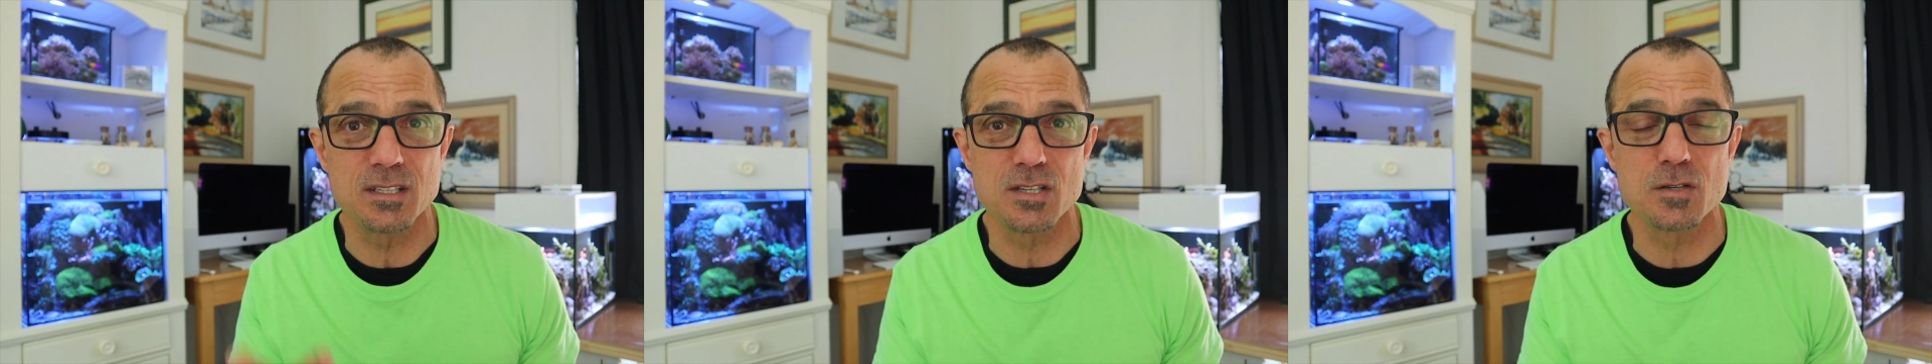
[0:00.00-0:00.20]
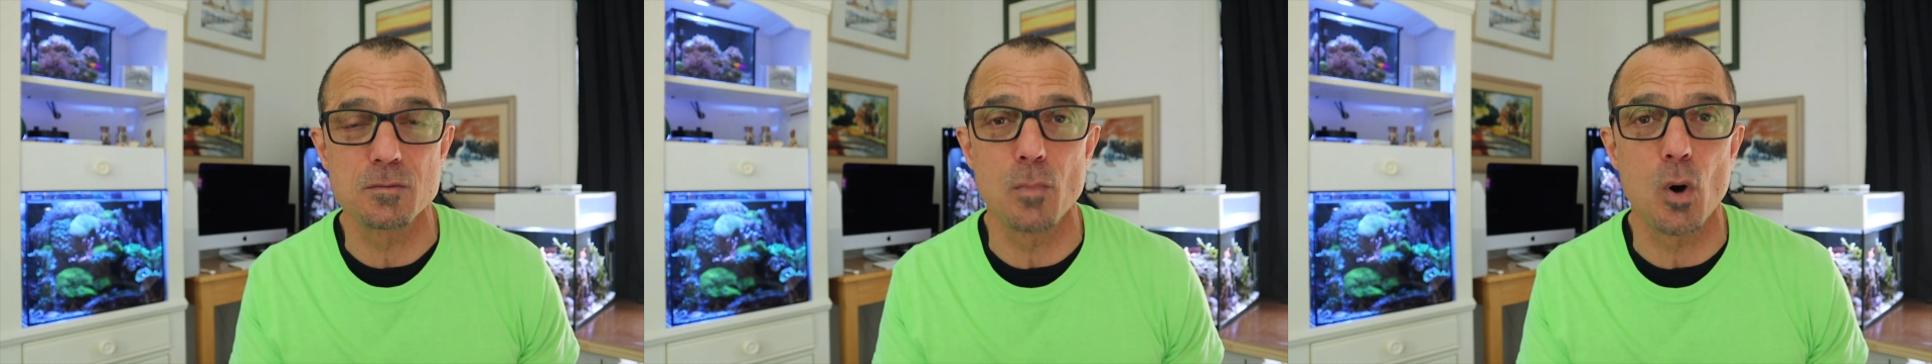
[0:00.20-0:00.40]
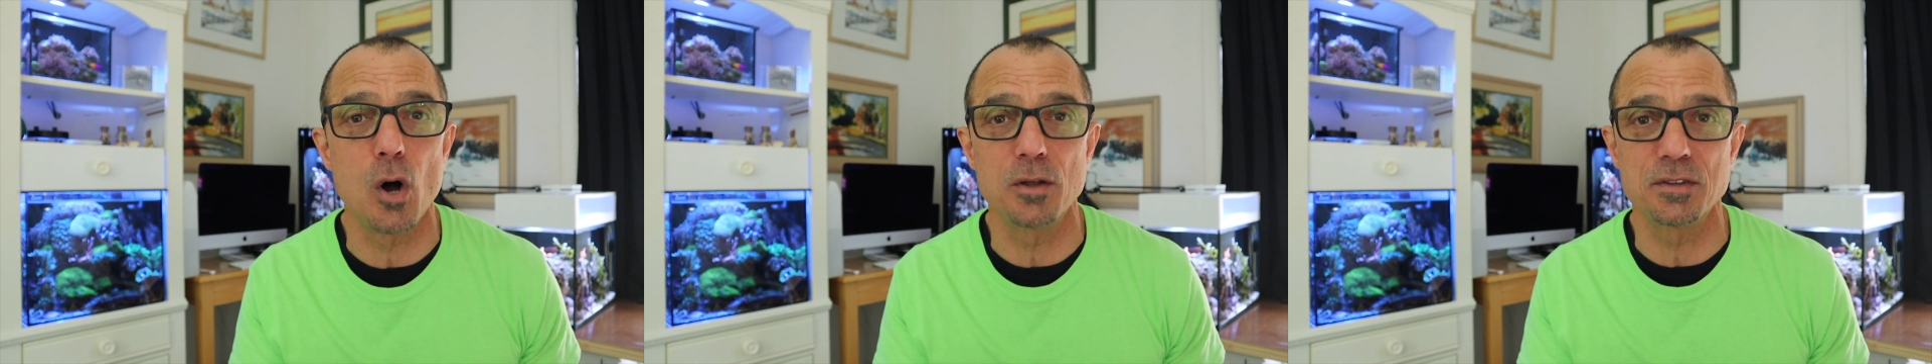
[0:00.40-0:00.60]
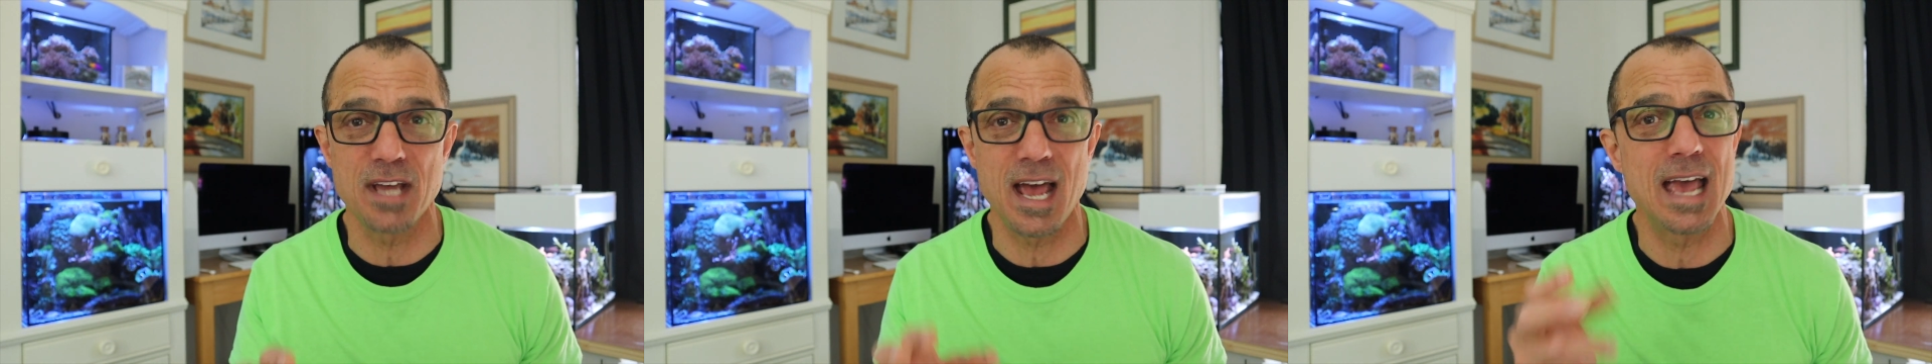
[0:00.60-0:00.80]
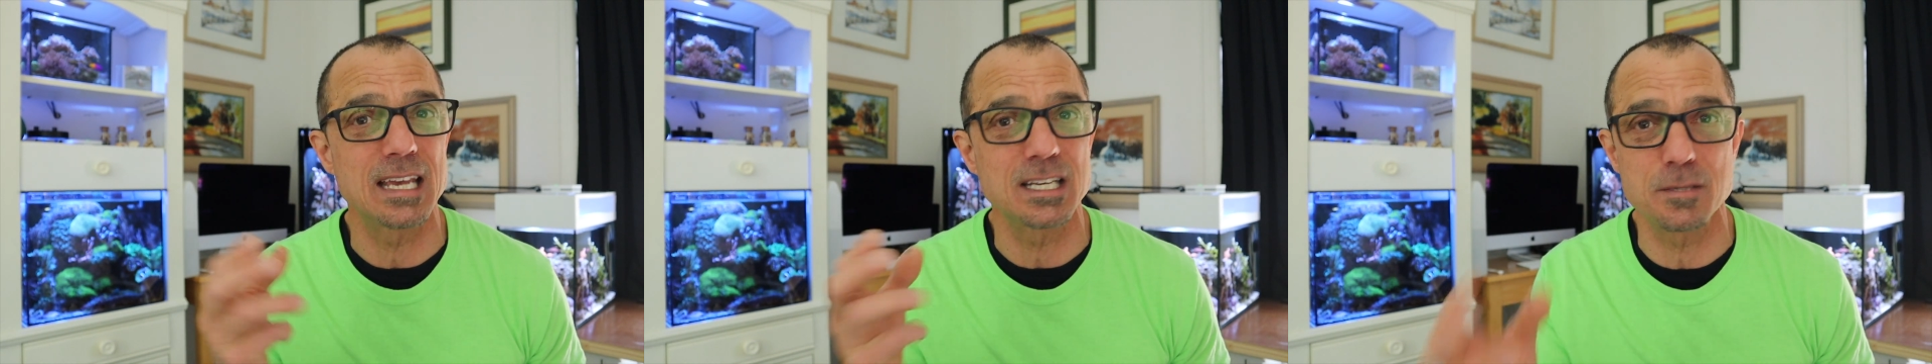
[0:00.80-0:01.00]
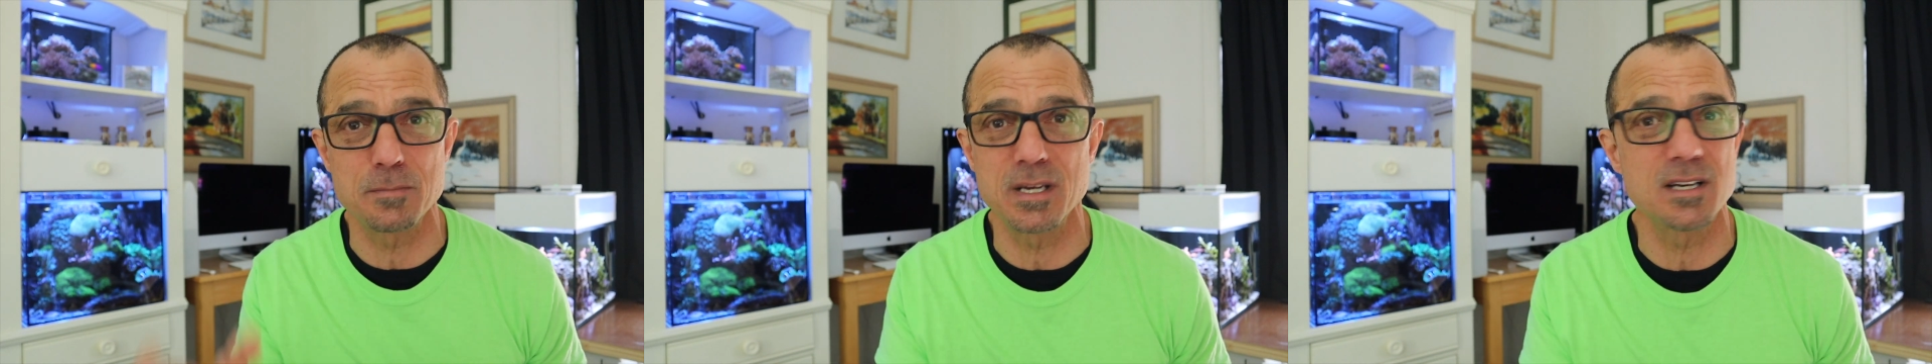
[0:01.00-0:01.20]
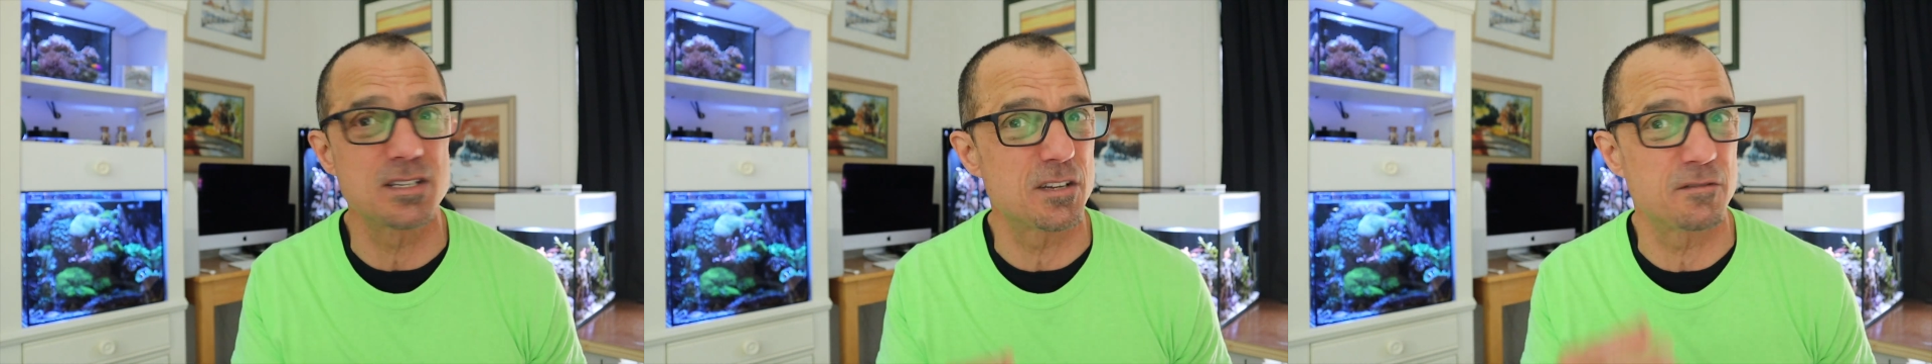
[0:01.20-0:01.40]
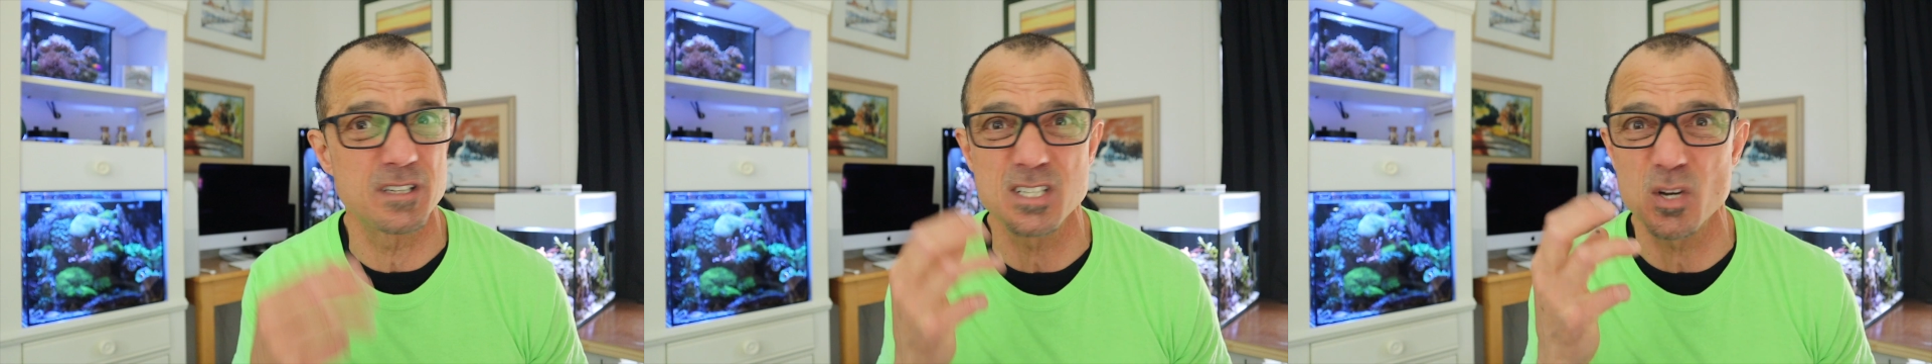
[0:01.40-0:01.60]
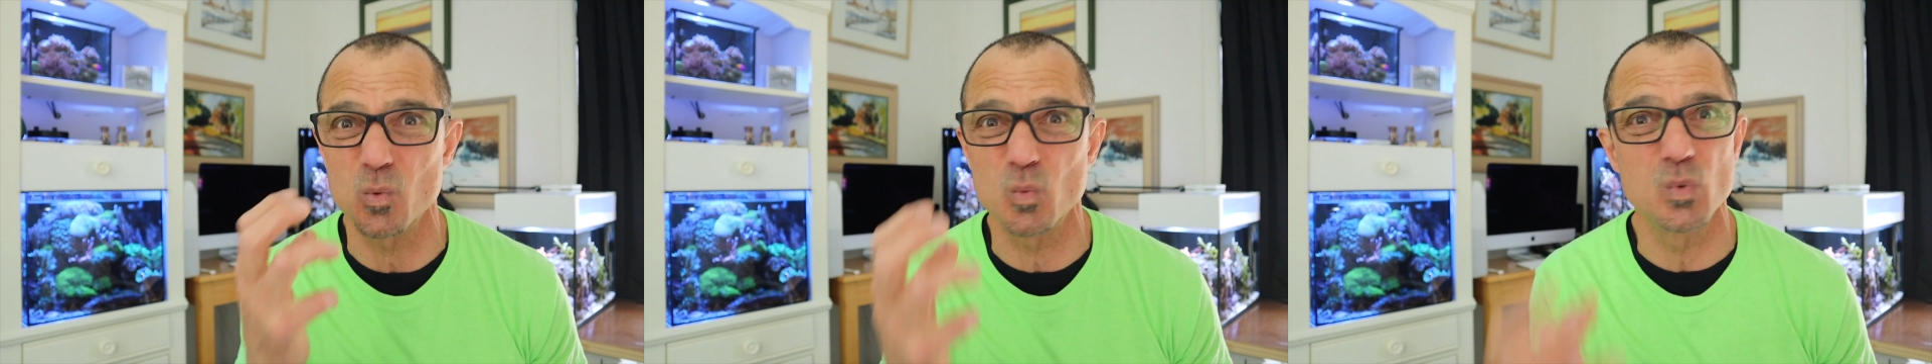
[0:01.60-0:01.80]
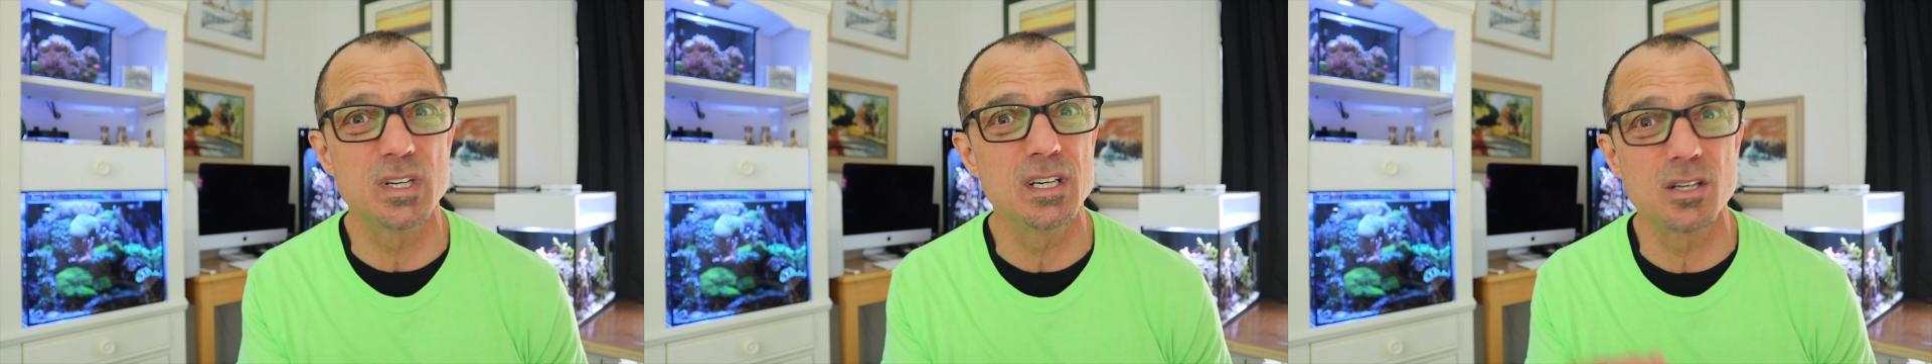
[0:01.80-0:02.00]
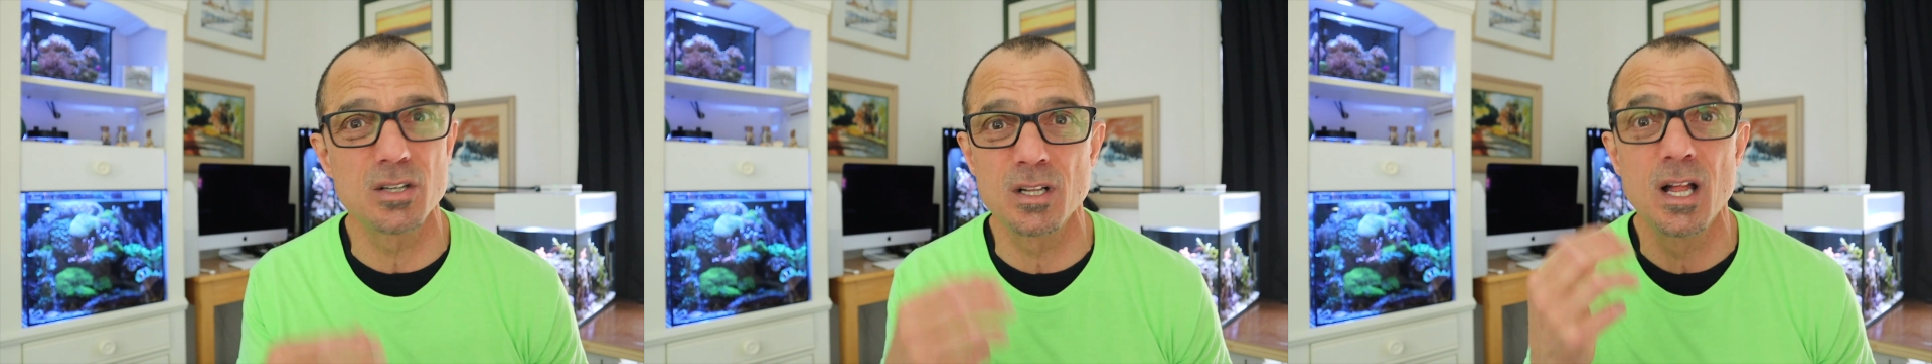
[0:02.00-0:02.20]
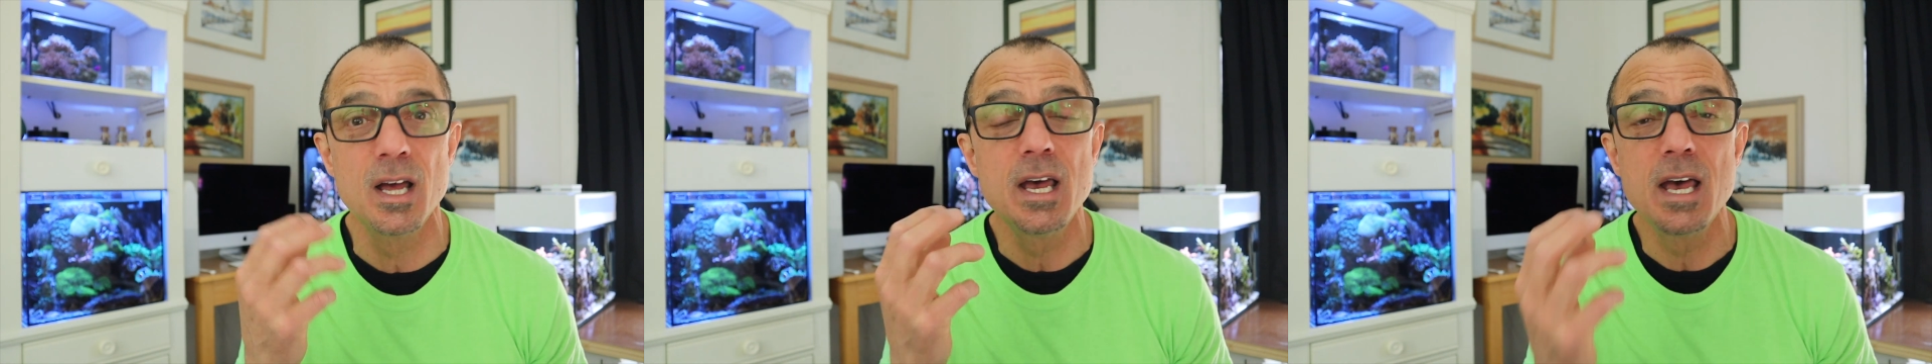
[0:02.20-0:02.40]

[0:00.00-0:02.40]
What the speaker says: small tanks, because if it's a real